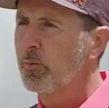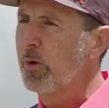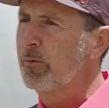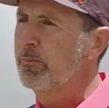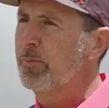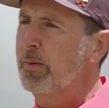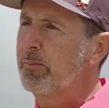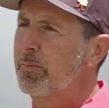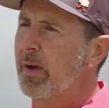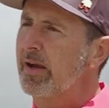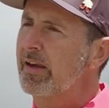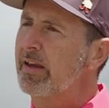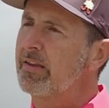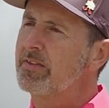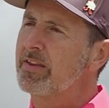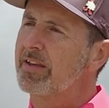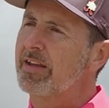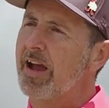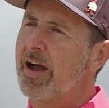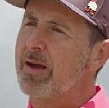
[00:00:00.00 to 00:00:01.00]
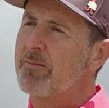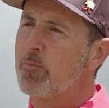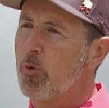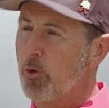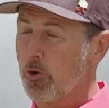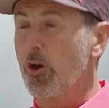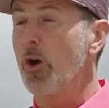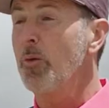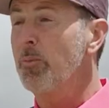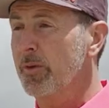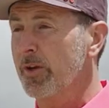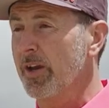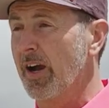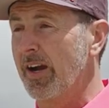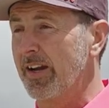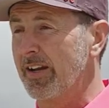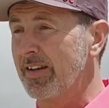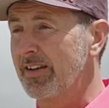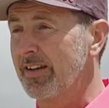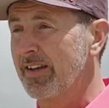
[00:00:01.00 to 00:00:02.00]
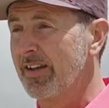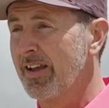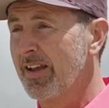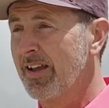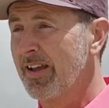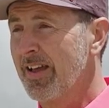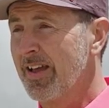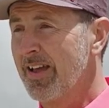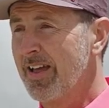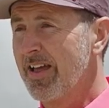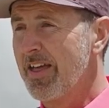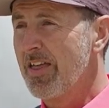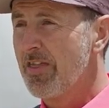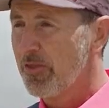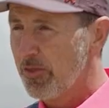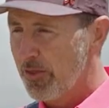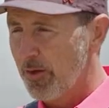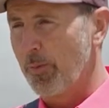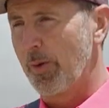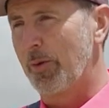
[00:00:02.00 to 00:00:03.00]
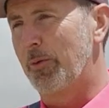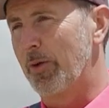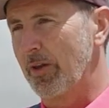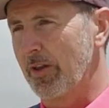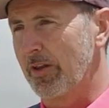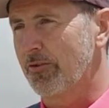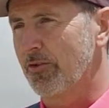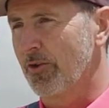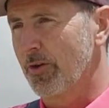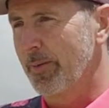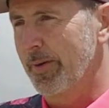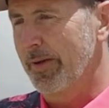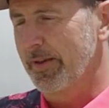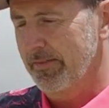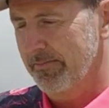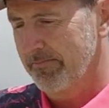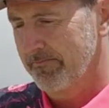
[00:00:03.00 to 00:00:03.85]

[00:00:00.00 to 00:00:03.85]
we've been making the game more complicated than we really should have been.